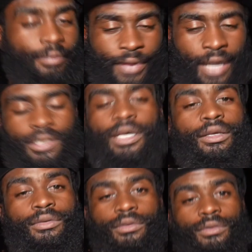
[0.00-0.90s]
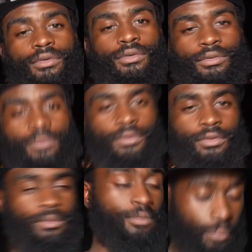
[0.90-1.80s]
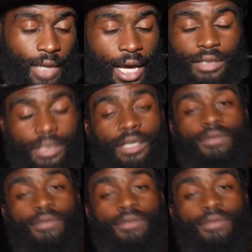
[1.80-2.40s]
That's it. Word. That's it.